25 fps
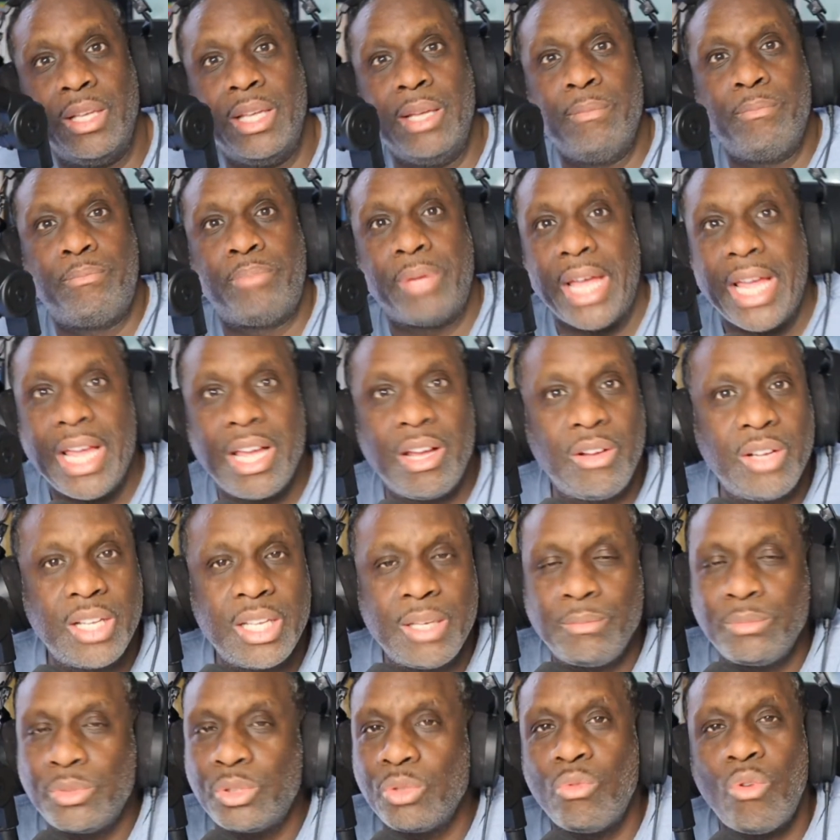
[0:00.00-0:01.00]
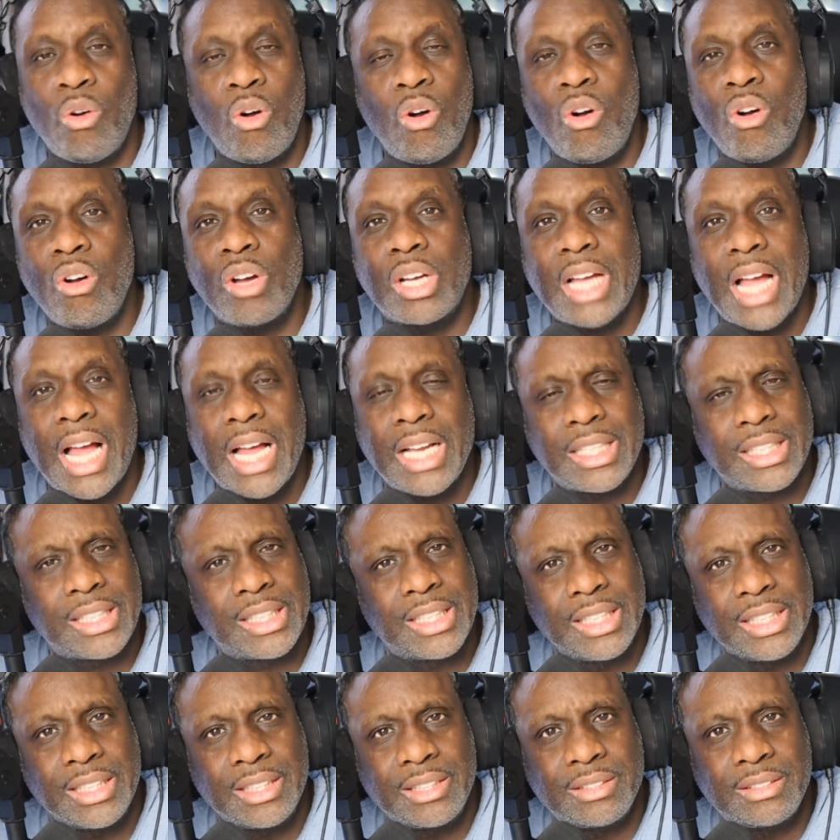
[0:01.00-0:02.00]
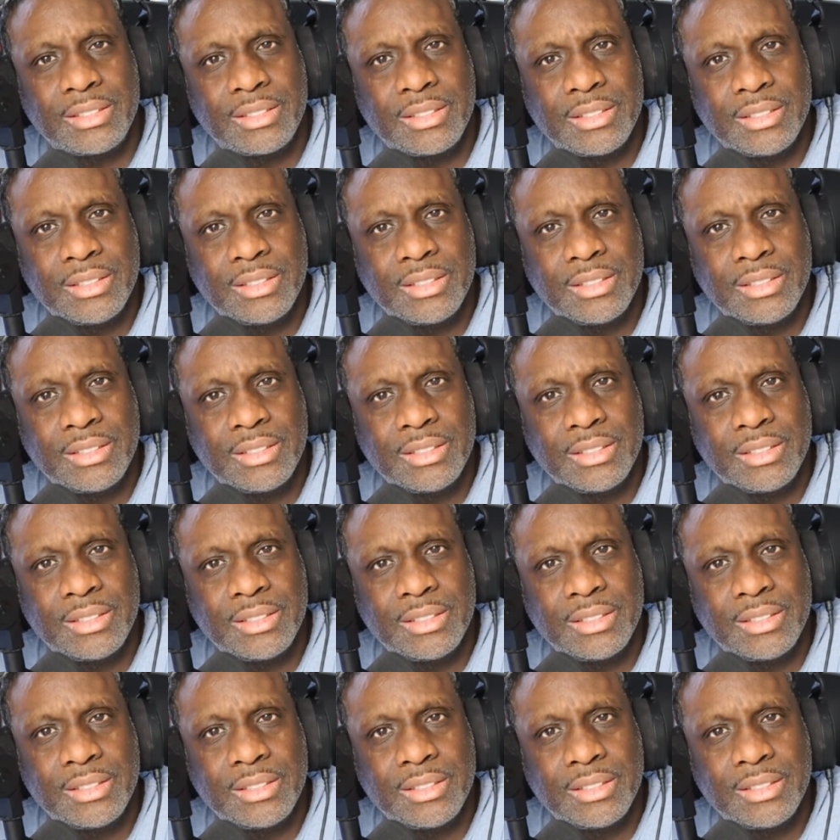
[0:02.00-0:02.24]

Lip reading: impale him, doing all kind of things.